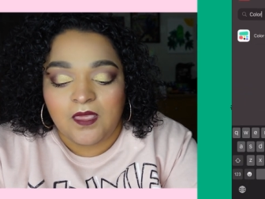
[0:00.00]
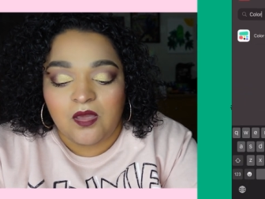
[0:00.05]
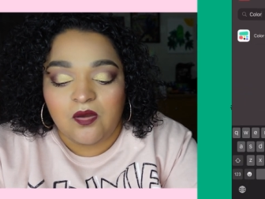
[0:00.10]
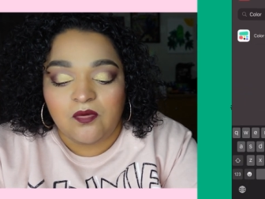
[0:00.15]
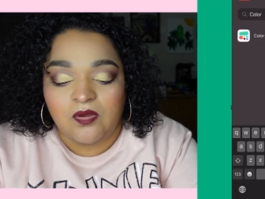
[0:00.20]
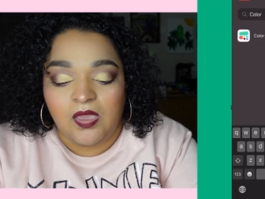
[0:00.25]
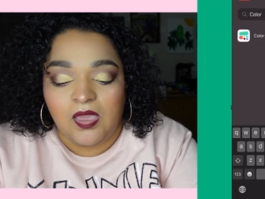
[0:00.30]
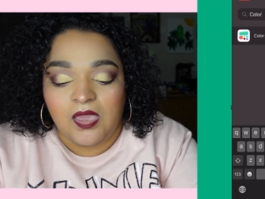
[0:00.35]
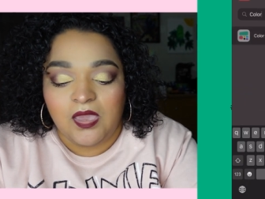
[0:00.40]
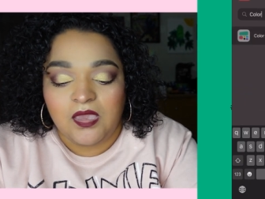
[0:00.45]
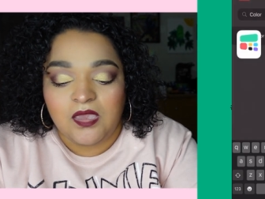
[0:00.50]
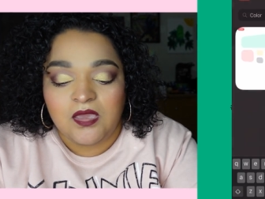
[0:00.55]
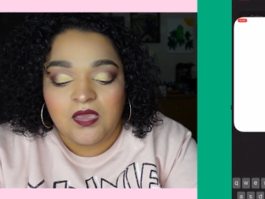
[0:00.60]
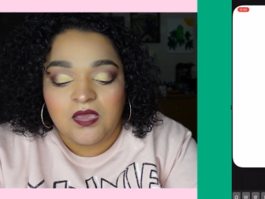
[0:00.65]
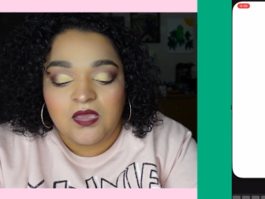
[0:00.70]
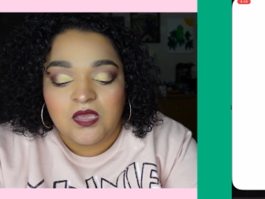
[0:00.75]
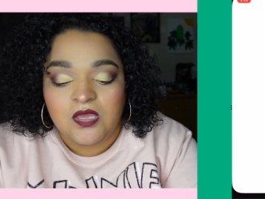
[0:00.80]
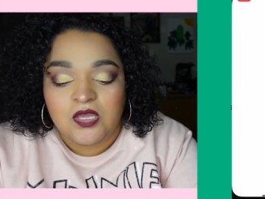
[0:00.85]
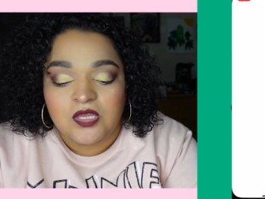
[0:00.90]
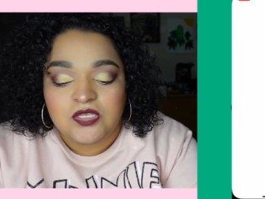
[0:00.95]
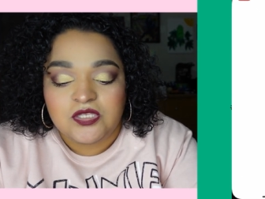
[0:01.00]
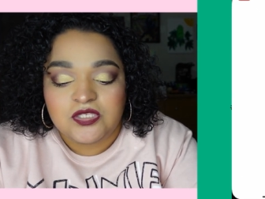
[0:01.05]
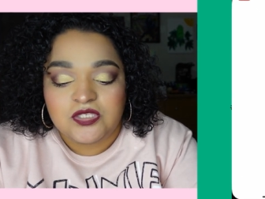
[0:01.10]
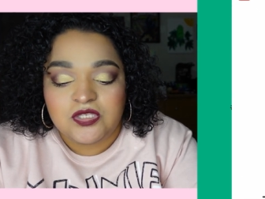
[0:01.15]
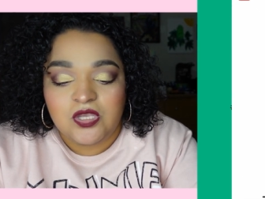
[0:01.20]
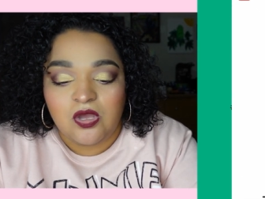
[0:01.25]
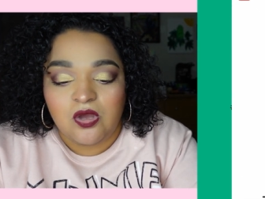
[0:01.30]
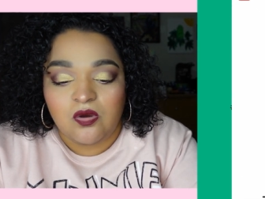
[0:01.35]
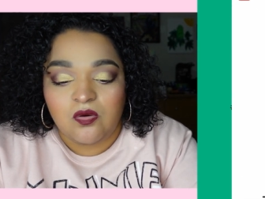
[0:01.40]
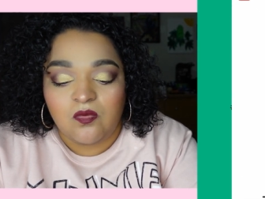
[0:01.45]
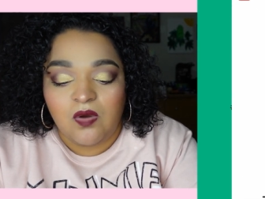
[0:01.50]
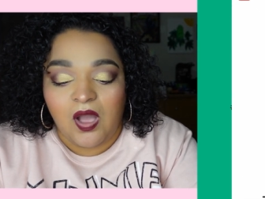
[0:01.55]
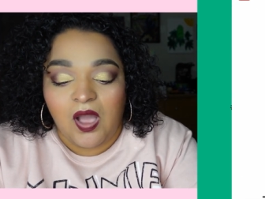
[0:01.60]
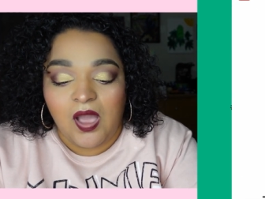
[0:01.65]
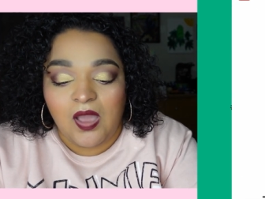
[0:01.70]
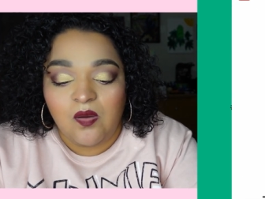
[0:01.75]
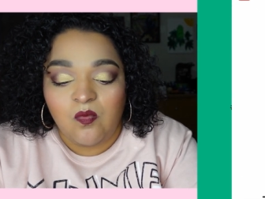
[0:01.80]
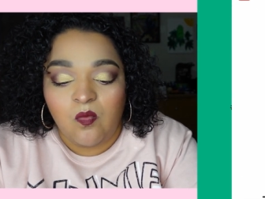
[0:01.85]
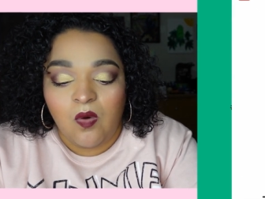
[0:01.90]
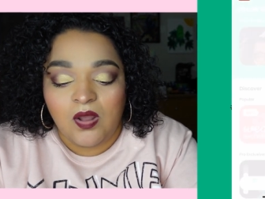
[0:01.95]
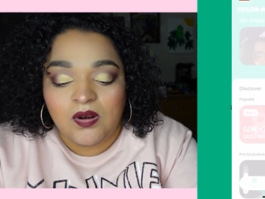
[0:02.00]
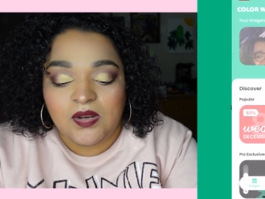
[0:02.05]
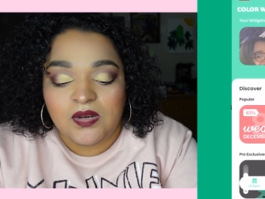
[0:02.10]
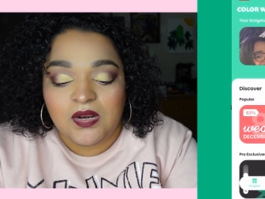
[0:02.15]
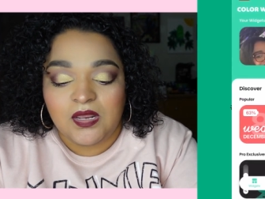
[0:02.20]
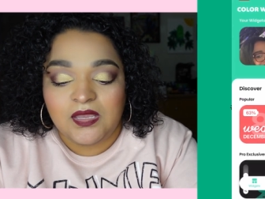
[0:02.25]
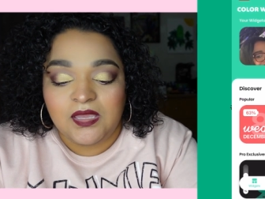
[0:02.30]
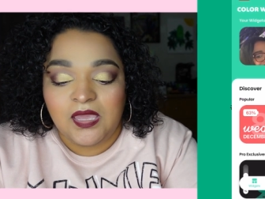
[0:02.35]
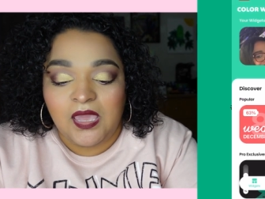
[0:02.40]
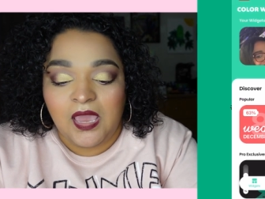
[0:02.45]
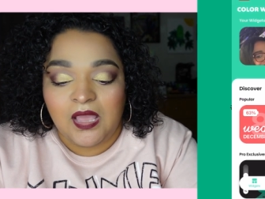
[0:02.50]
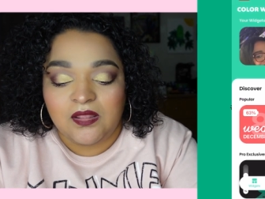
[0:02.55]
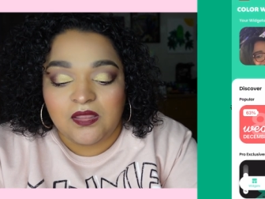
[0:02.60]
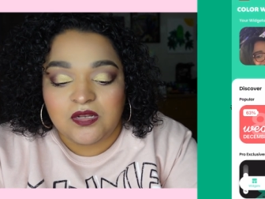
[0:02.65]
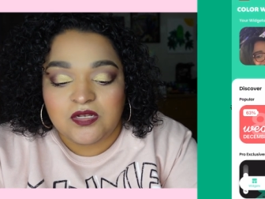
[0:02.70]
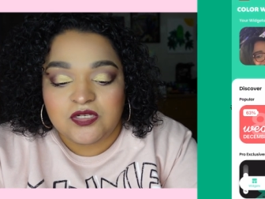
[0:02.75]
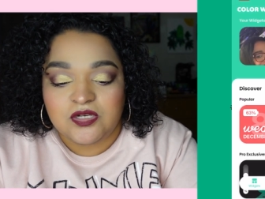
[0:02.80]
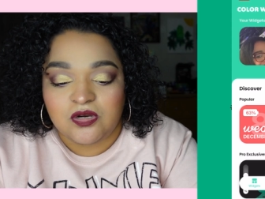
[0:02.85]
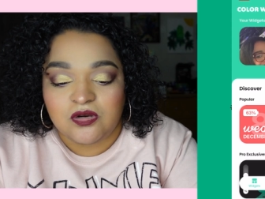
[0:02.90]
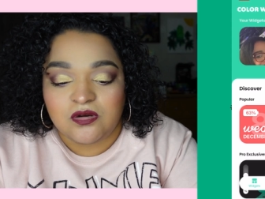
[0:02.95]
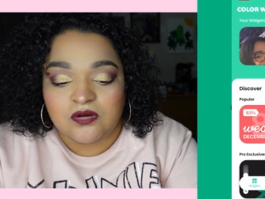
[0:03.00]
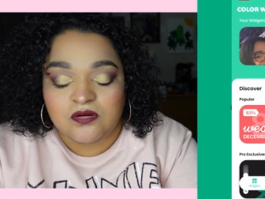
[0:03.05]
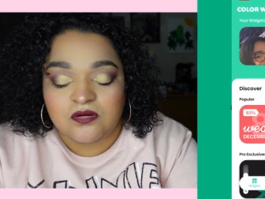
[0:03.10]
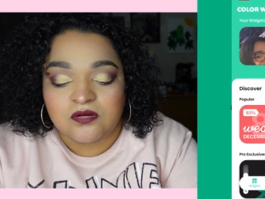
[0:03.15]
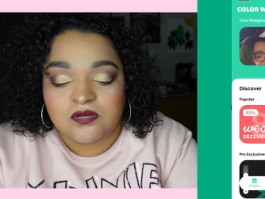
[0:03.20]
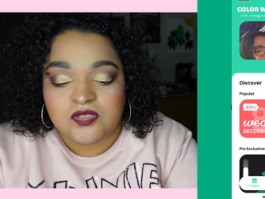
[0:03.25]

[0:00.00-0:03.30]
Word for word: Okay, so I wanted a calendar.